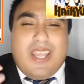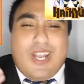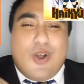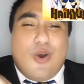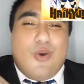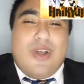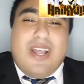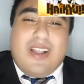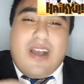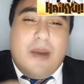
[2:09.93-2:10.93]
You know,
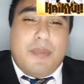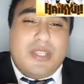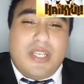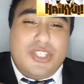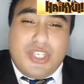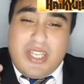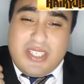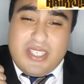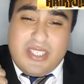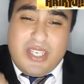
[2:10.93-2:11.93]
competition
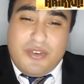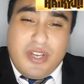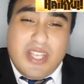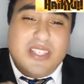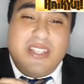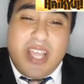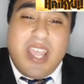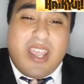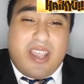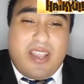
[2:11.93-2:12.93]
is a serious thing